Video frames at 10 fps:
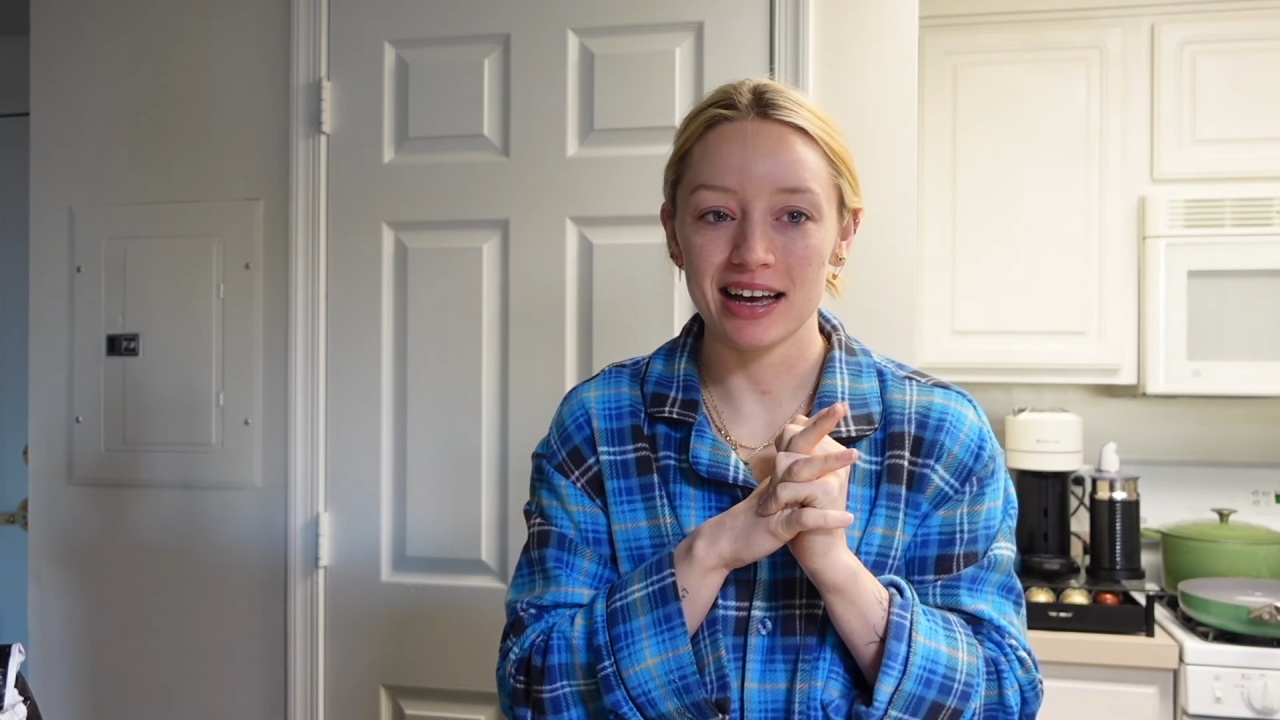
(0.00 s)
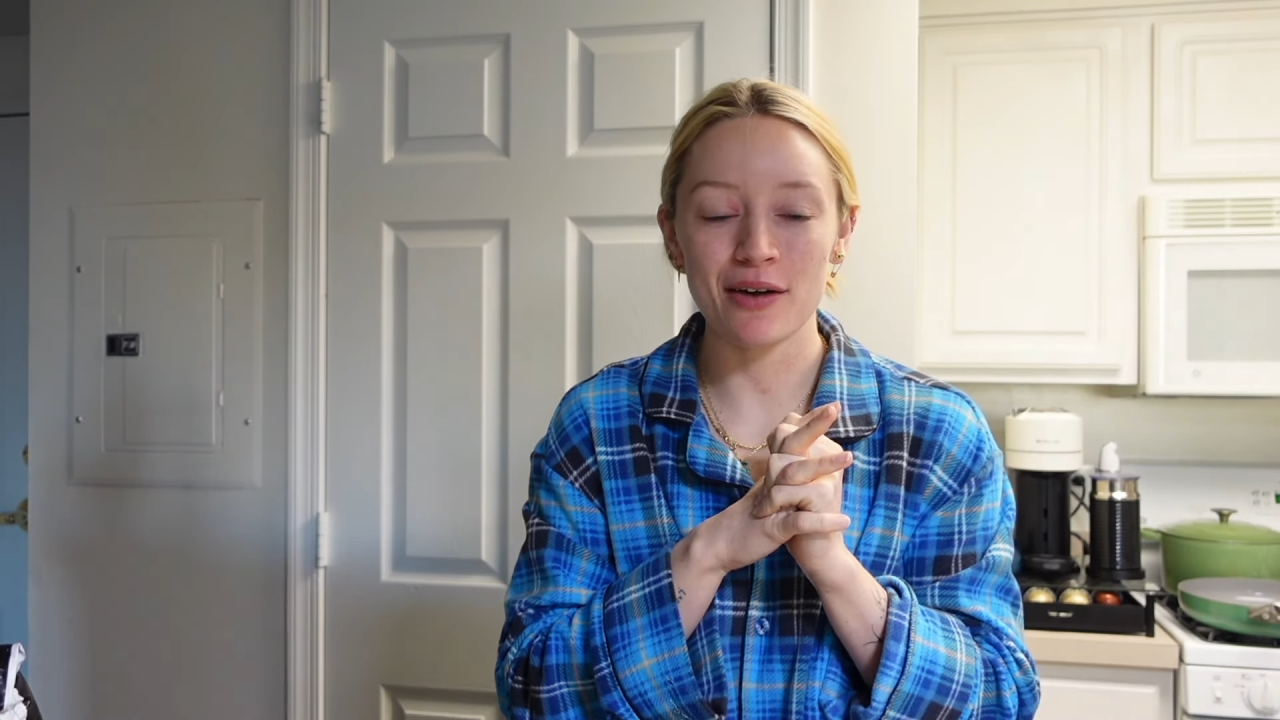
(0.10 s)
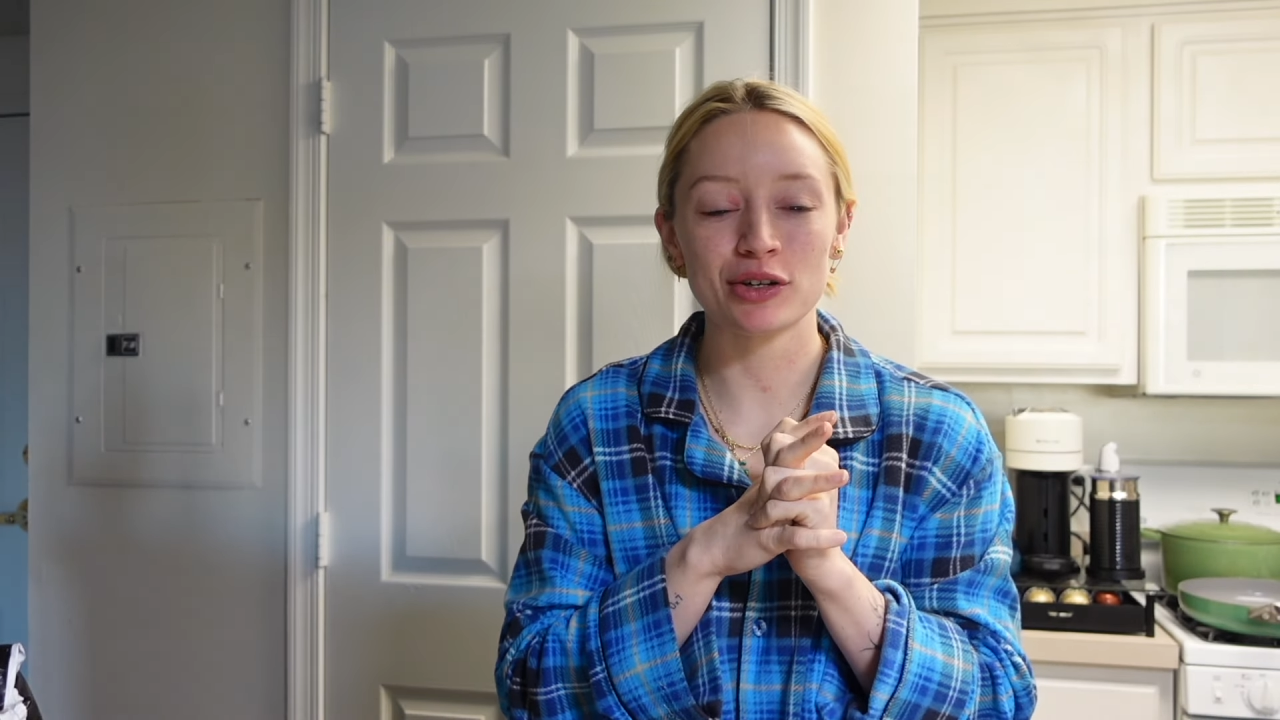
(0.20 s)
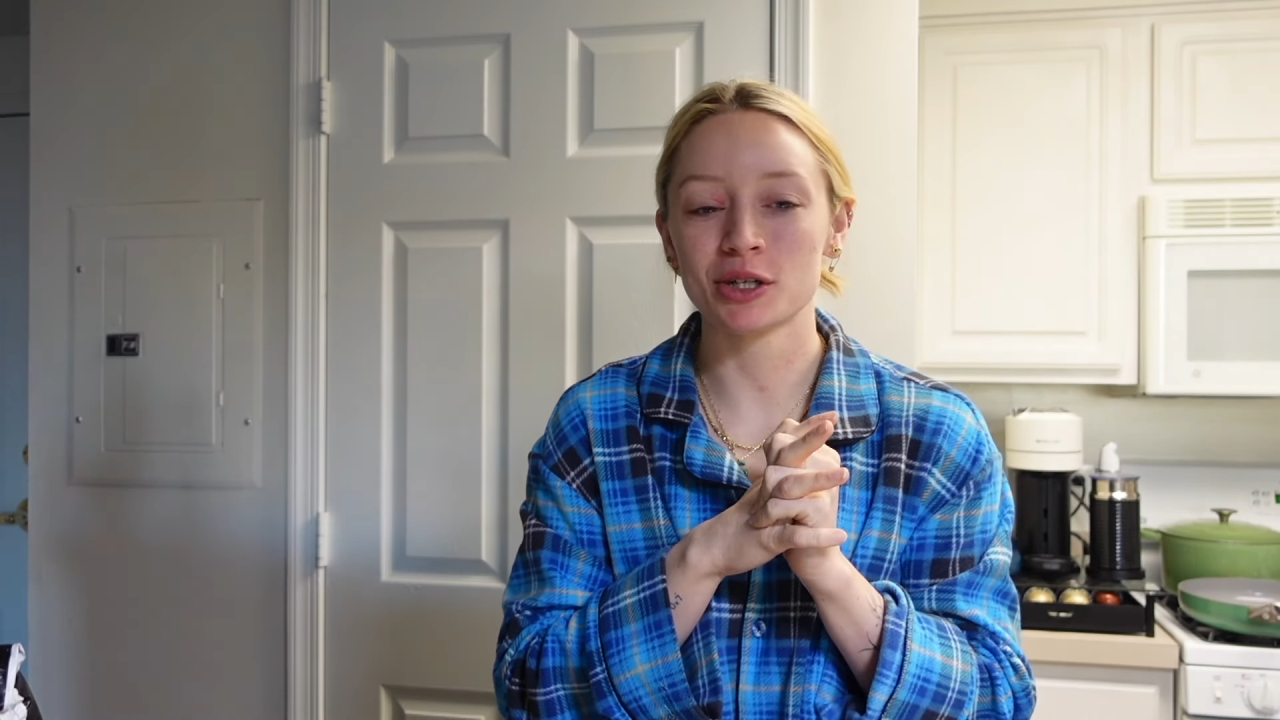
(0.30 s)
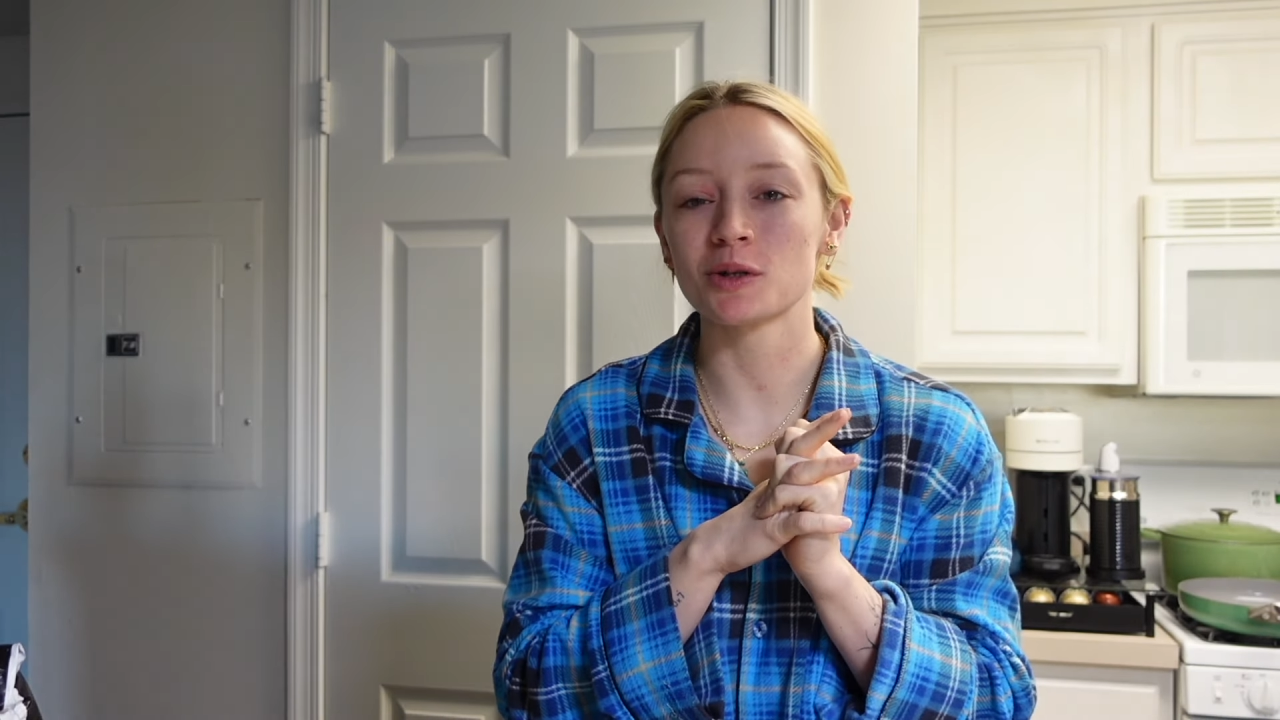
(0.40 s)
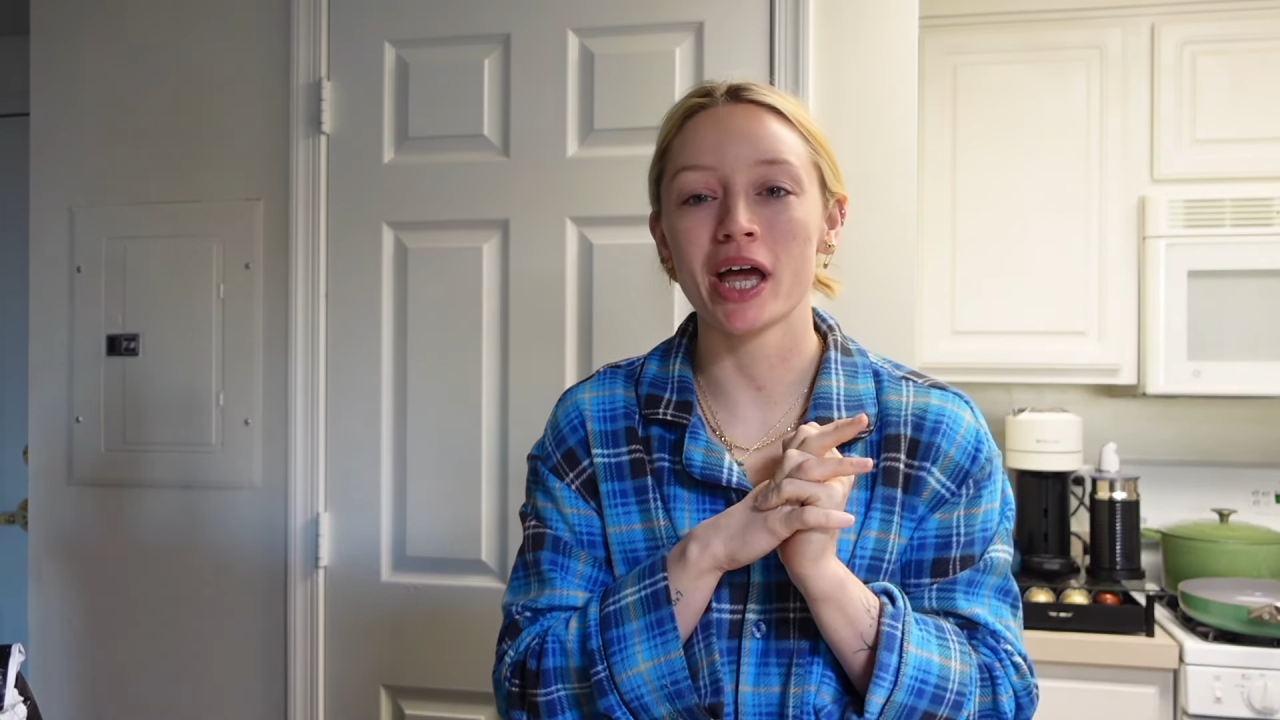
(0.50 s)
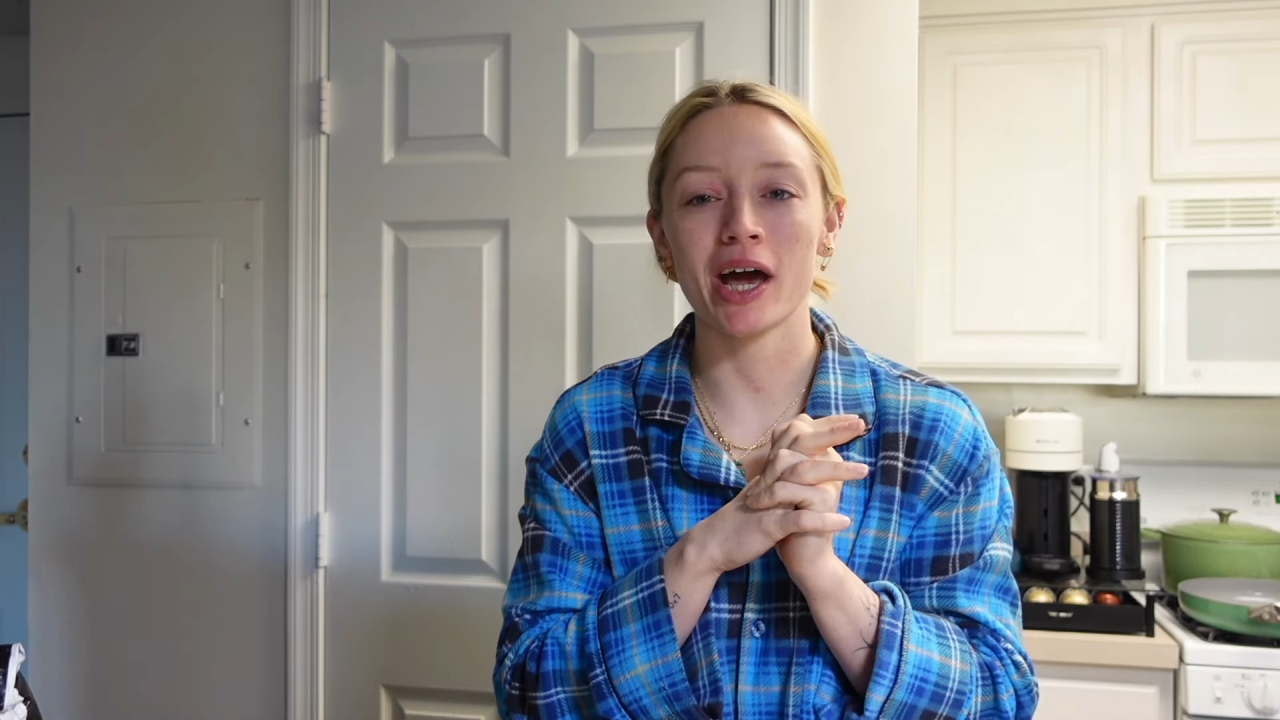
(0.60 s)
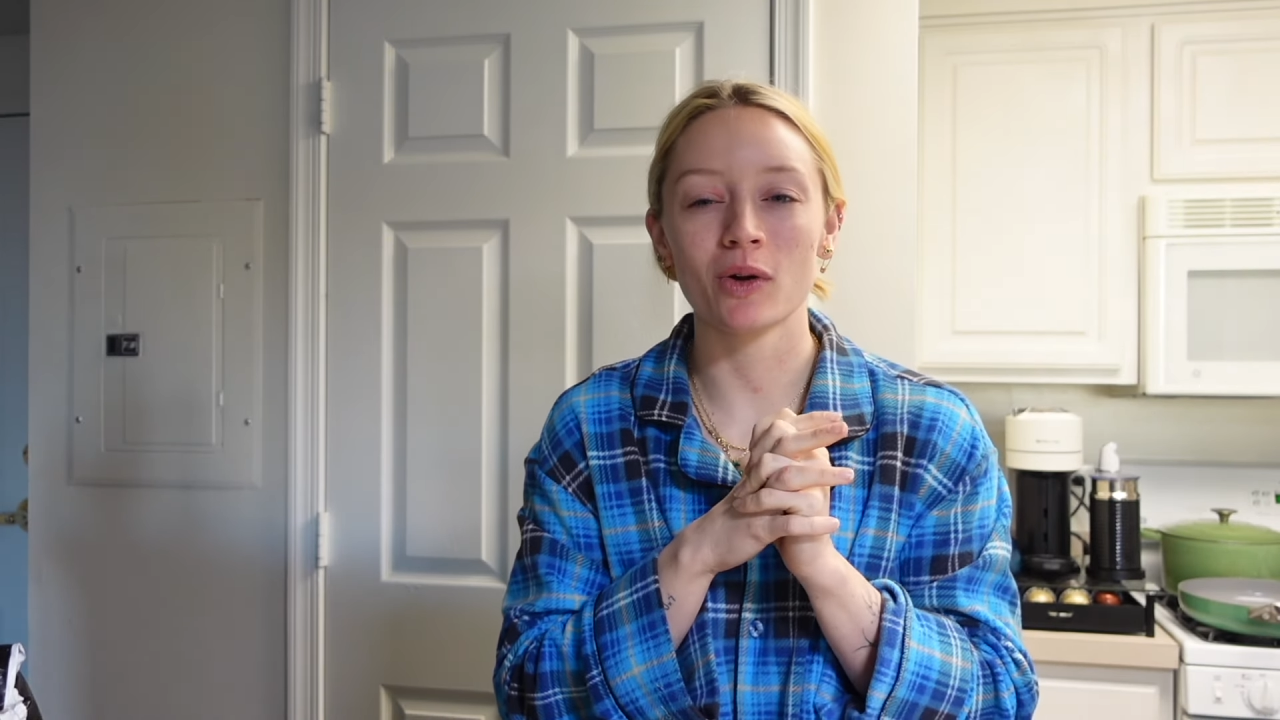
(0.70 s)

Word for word: every single day,